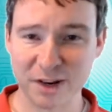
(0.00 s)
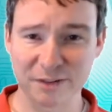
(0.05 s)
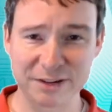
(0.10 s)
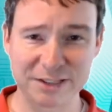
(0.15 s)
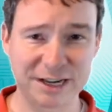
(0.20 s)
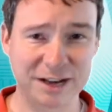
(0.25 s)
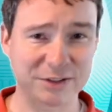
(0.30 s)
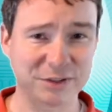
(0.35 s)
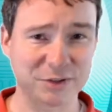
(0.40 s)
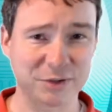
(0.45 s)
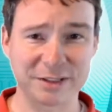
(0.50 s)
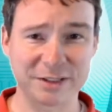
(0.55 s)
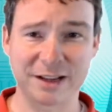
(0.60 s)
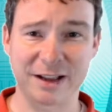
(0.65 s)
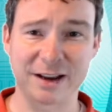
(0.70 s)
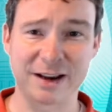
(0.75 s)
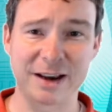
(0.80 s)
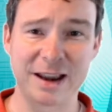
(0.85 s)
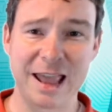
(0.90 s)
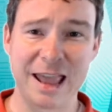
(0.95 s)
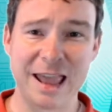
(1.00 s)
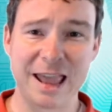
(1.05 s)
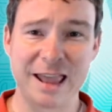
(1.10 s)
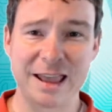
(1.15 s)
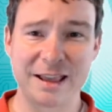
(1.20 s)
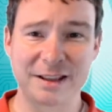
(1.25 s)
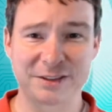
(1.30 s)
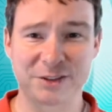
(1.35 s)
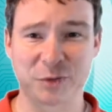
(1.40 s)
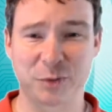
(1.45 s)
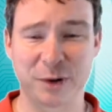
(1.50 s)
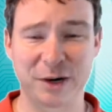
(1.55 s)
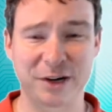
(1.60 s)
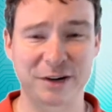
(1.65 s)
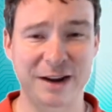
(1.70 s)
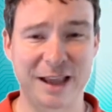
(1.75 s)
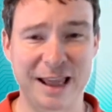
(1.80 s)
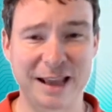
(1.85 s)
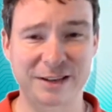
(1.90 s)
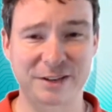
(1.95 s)
Reach out to us on
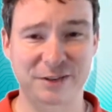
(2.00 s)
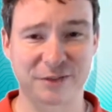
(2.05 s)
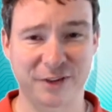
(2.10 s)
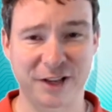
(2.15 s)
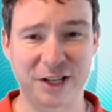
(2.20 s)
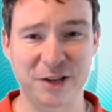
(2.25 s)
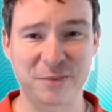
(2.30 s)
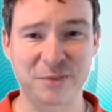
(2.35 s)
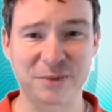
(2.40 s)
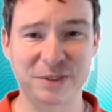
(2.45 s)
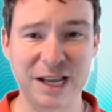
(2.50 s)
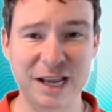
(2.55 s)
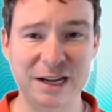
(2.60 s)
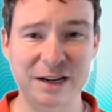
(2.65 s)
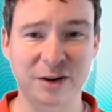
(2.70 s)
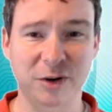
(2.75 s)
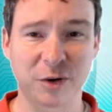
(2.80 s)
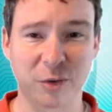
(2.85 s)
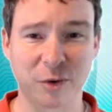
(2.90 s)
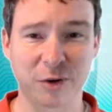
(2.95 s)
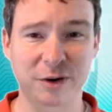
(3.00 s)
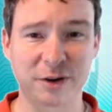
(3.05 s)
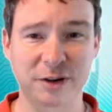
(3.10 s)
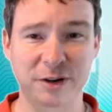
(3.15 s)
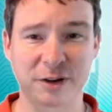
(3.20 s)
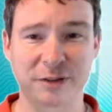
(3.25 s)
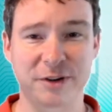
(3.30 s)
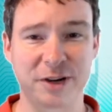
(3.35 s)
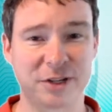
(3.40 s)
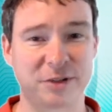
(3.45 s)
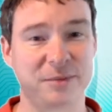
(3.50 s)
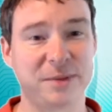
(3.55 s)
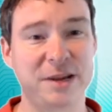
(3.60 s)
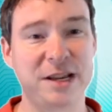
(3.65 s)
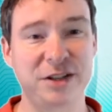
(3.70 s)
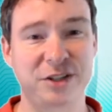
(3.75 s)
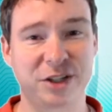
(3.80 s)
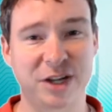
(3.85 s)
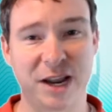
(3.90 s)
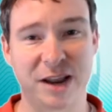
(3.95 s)
Twitter at DevelopSec, or you can reach
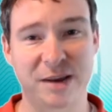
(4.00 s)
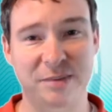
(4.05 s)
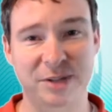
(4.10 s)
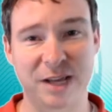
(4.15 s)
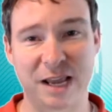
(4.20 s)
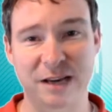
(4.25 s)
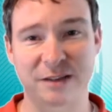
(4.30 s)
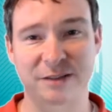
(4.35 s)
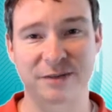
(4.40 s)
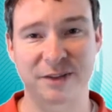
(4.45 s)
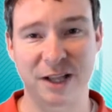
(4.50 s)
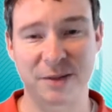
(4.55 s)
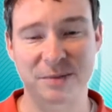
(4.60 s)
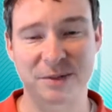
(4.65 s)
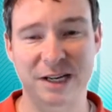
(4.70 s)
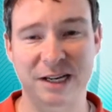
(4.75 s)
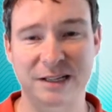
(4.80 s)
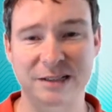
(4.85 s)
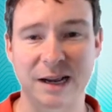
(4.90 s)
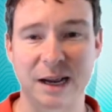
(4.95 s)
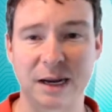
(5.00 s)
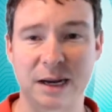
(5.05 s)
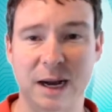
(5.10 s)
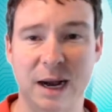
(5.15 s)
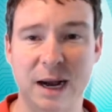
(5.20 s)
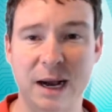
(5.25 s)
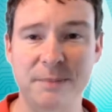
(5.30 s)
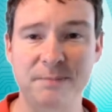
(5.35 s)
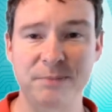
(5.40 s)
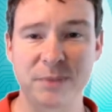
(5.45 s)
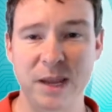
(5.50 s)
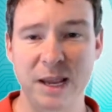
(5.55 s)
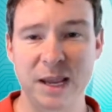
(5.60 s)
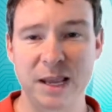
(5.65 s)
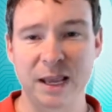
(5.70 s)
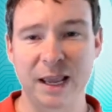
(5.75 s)
me, James at DevelopSec.com.